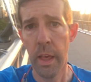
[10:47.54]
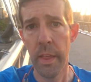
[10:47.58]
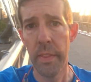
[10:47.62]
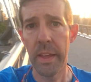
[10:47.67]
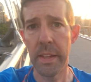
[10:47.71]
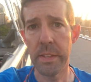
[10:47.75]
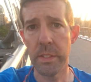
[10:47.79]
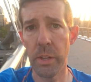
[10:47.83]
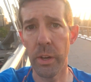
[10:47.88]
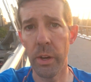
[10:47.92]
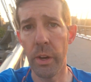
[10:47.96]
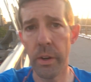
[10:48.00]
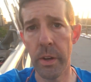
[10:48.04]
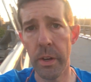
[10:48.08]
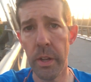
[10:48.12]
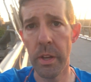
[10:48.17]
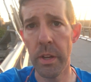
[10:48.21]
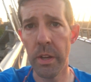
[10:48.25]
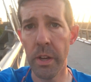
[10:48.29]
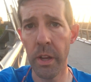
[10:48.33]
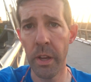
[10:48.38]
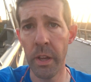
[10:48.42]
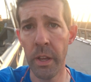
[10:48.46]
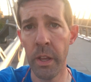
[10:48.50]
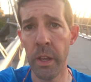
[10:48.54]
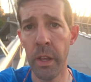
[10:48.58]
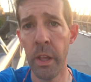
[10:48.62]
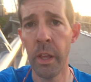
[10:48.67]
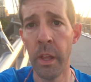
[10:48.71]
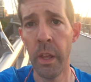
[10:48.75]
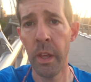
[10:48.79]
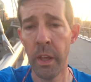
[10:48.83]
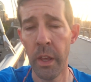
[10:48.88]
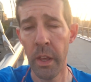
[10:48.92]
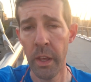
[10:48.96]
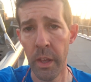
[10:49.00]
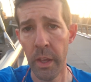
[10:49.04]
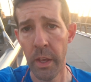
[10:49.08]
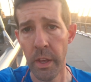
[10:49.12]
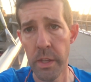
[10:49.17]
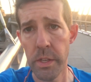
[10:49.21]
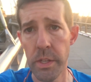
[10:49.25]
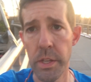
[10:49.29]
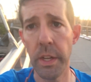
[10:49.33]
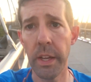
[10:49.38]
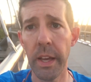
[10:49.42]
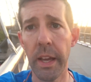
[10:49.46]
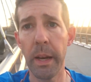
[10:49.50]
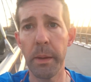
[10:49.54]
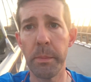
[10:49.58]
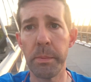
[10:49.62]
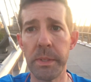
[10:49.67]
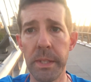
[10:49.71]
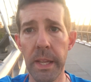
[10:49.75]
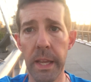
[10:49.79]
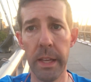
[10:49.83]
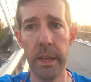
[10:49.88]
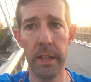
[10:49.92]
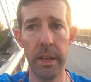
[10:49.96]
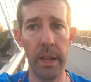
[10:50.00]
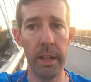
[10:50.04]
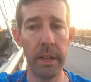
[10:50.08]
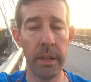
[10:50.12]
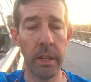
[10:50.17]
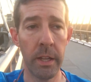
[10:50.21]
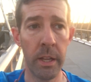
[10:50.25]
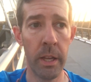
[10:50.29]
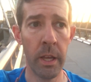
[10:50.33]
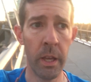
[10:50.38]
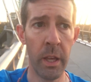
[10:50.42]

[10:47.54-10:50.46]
That's hard. She got upset and